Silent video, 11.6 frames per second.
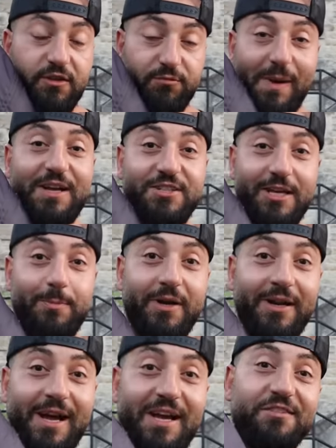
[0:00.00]
smash like
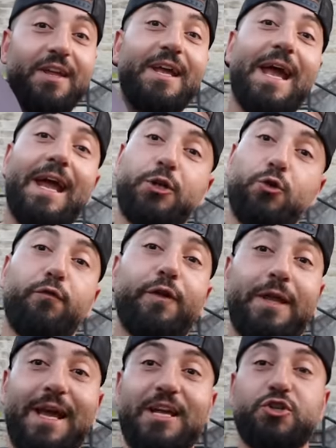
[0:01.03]
button guys and don't
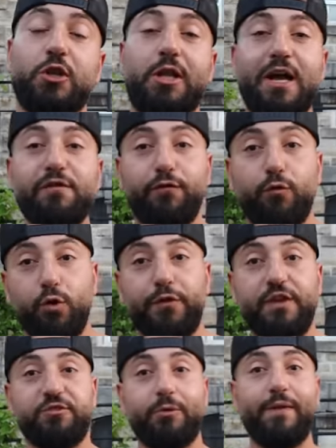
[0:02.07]
forget, July
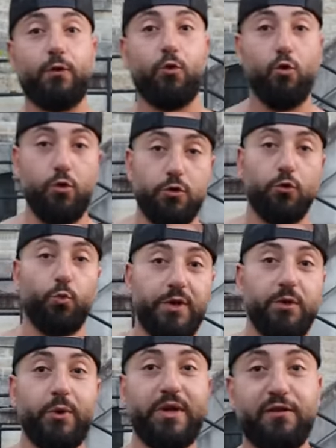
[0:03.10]
4th is around the corner. What are
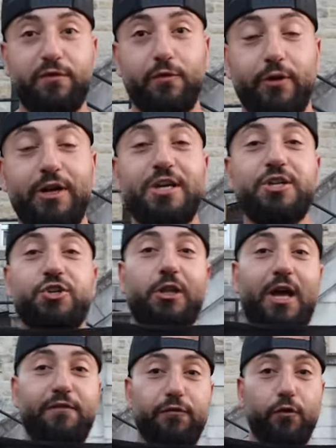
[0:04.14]
you waiting for?
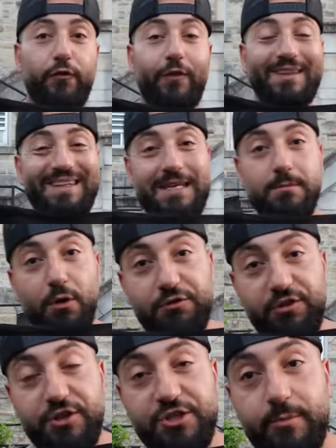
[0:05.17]
July 4th, Team
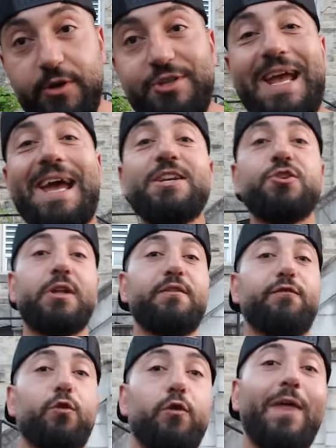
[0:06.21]
Sargi merch and July
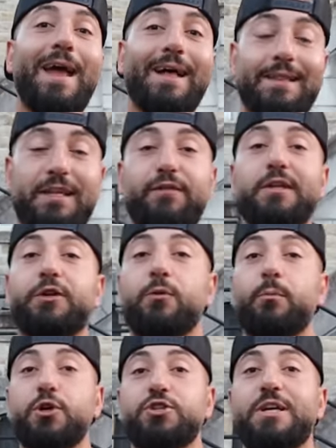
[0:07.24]
4th, Live a Little
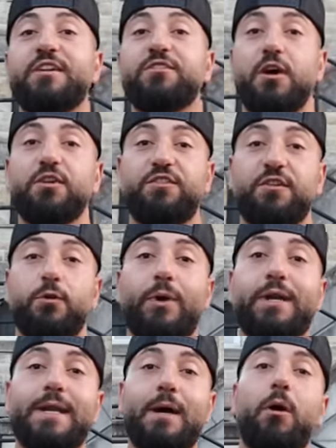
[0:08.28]
merch is on sale
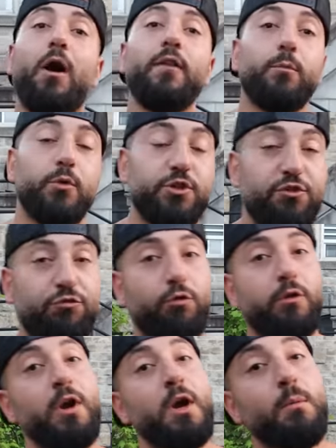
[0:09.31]
right now on the merch
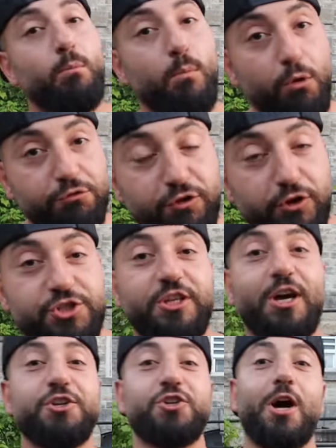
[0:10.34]
store,
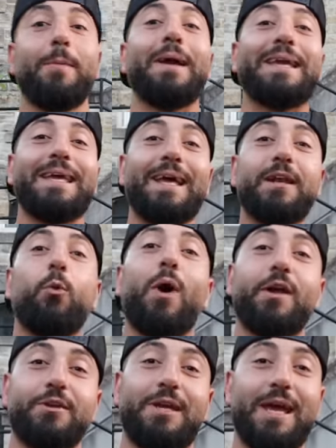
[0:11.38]
moesargi.shop. Get it
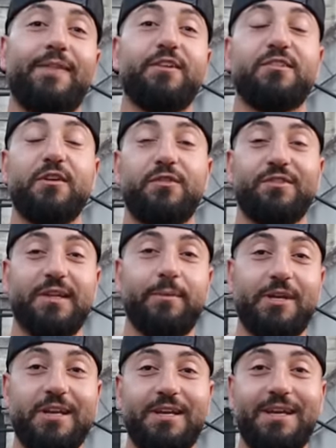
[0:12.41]
while you can. This stuff is
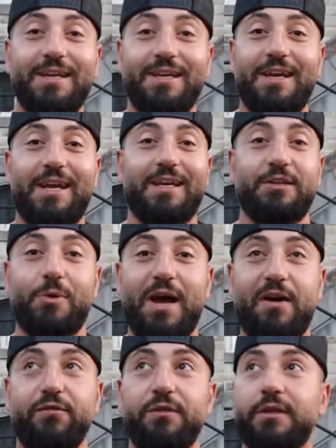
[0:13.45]
limited and you
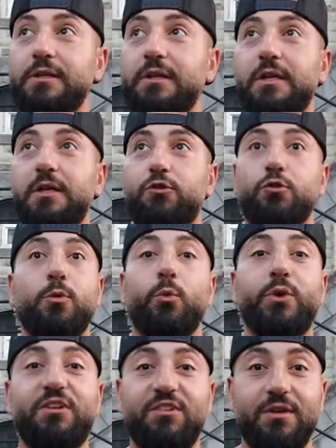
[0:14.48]
have literally two more
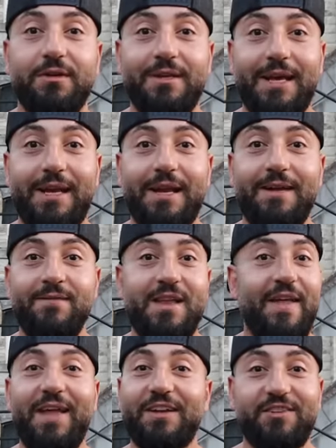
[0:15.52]
weeks to get it
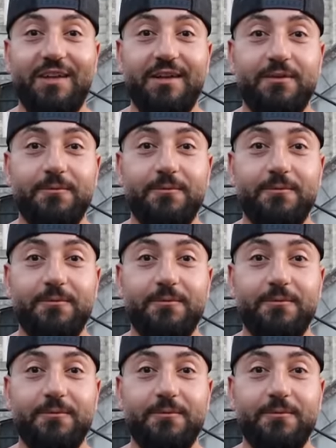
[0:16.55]
and that's it.